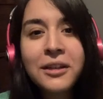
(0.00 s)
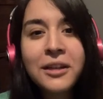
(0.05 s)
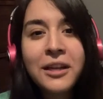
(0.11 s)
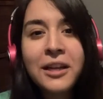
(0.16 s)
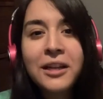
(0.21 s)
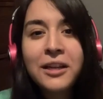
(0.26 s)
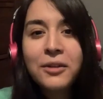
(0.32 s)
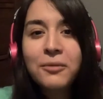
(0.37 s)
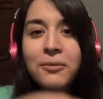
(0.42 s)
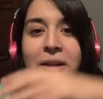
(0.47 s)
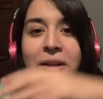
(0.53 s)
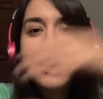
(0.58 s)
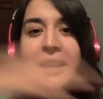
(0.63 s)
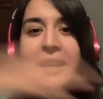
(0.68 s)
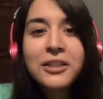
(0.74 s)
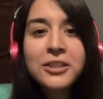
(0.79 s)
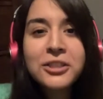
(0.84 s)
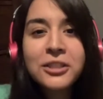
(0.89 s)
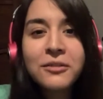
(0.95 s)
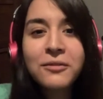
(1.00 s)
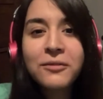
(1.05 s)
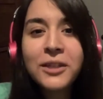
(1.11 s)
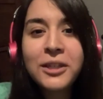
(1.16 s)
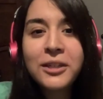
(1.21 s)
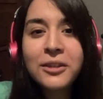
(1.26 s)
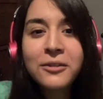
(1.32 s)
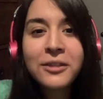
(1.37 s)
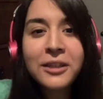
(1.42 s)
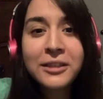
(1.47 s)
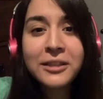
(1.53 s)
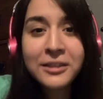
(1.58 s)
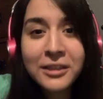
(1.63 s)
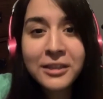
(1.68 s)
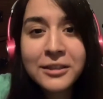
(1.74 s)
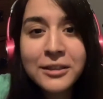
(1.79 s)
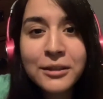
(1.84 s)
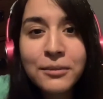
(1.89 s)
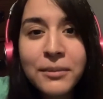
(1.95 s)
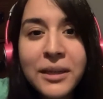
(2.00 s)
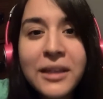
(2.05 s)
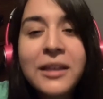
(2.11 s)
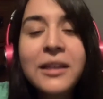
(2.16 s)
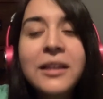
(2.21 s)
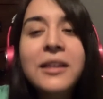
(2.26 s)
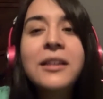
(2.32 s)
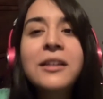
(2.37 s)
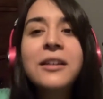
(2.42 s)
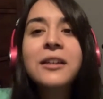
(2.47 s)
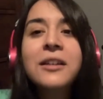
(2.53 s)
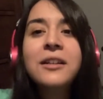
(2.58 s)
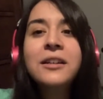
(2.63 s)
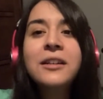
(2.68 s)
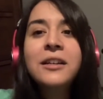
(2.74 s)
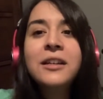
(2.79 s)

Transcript: any reaction video that doesn't make it here,